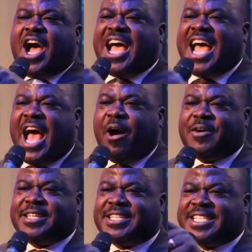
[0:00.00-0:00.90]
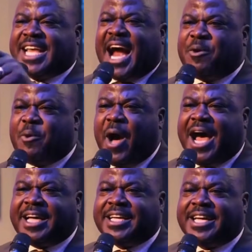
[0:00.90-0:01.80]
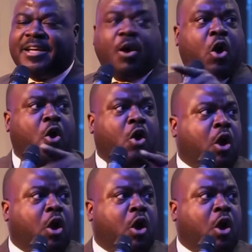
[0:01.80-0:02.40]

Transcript: you see, this your dad, this is one